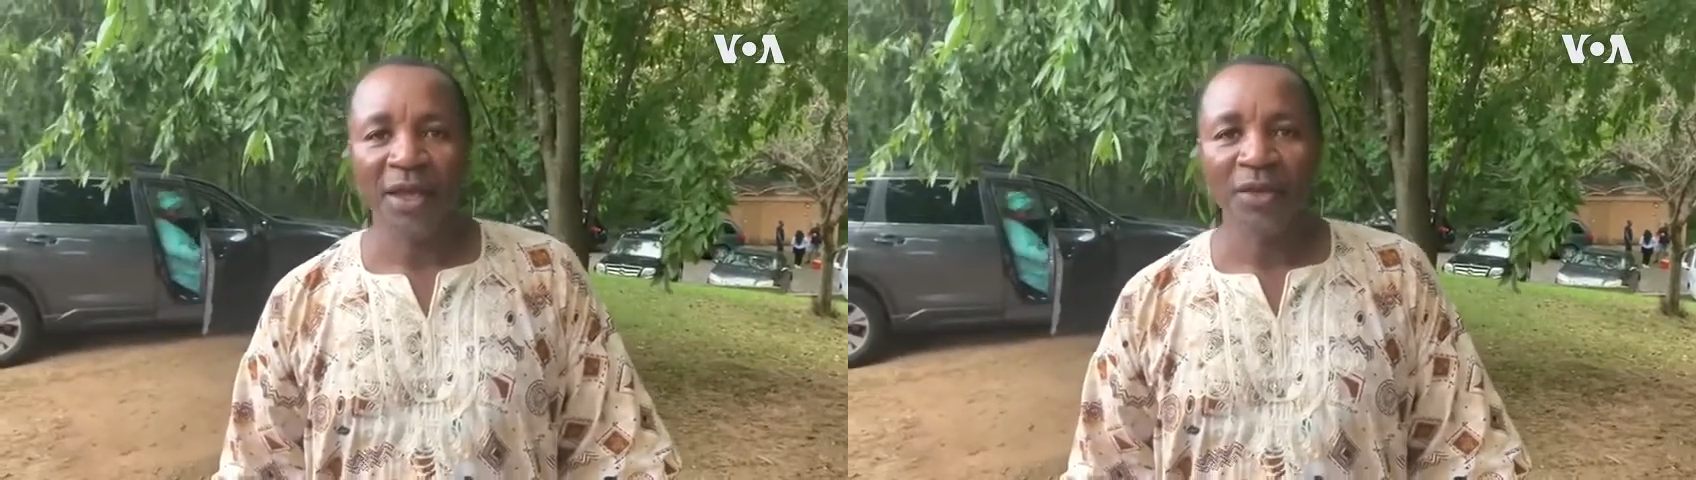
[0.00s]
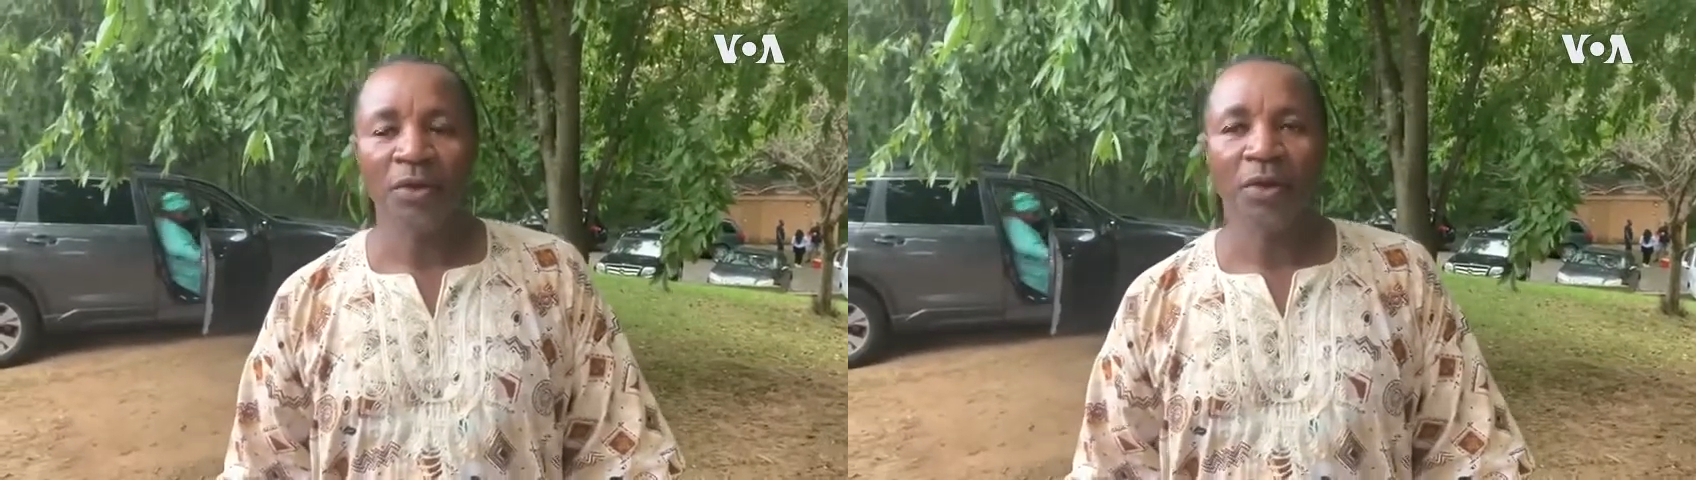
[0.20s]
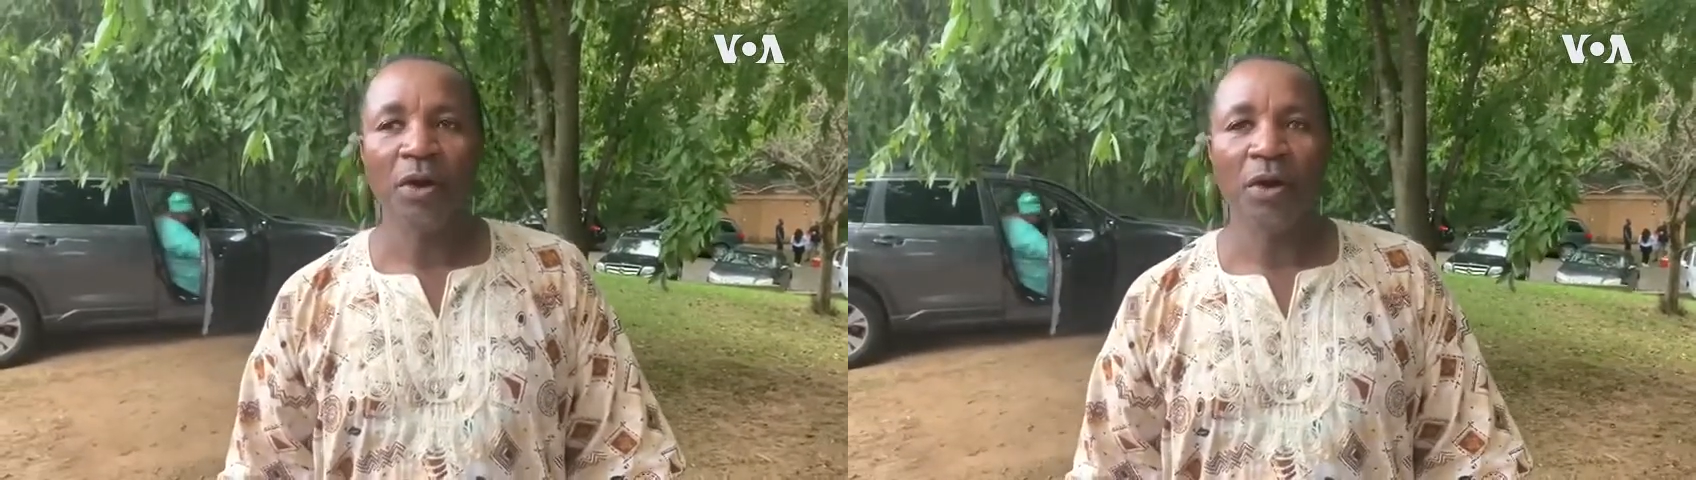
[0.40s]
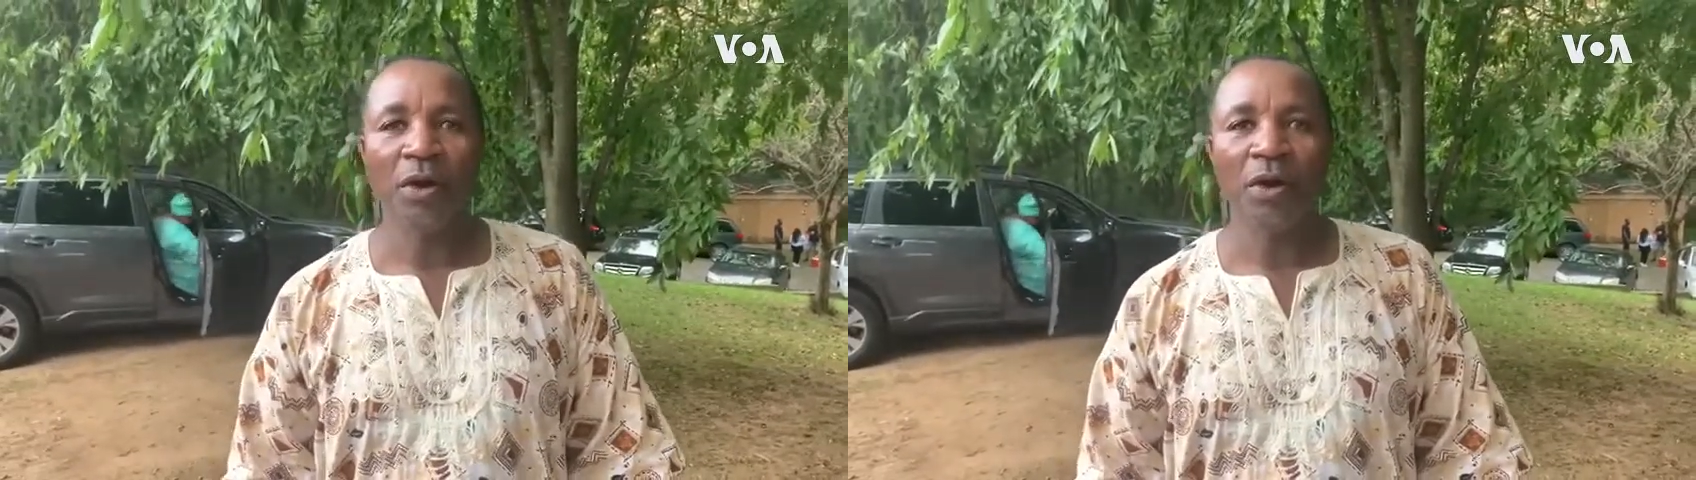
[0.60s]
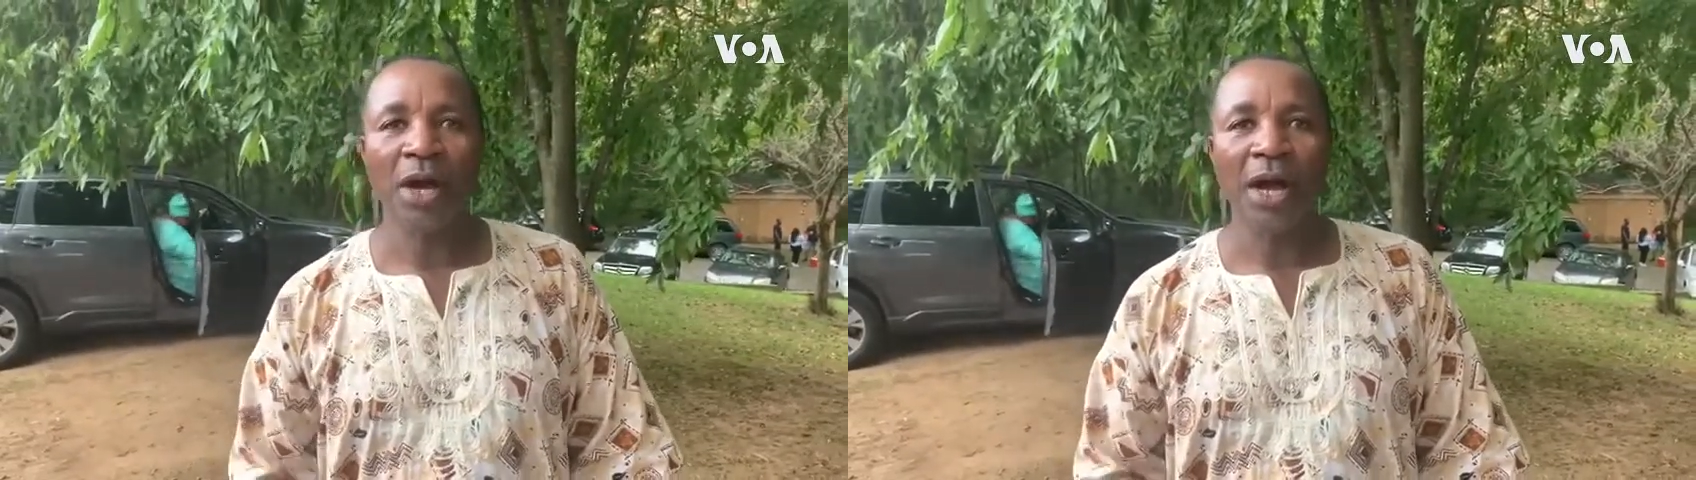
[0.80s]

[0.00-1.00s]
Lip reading: You know,